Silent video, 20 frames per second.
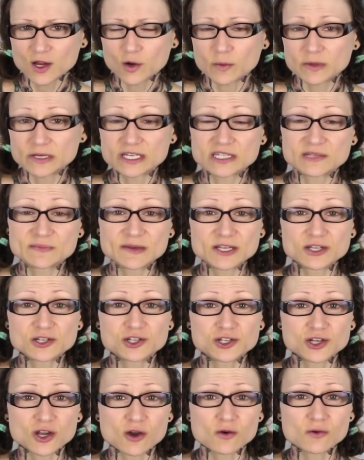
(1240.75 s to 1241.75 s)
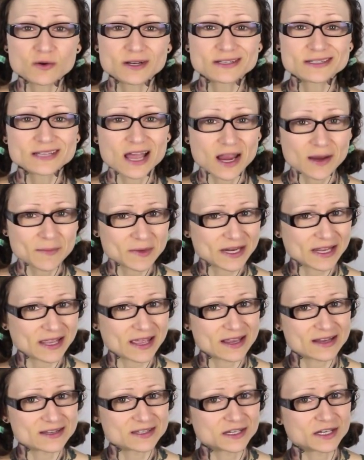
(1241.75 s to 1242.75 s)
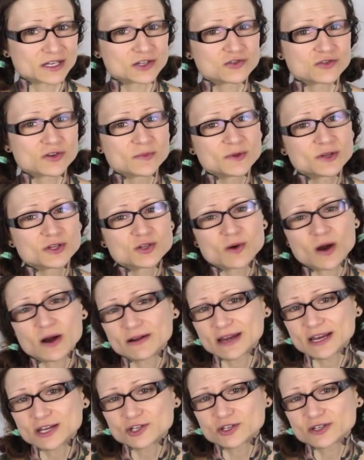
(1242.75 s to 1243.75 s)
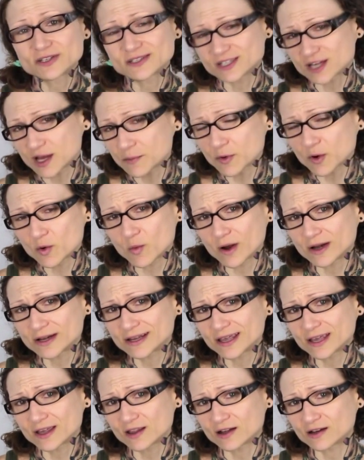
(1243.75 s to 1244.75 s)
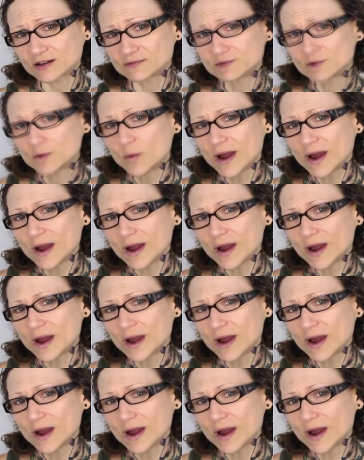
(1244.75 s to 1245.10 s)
which has been shown time and again to contribute to our nation's number one killer.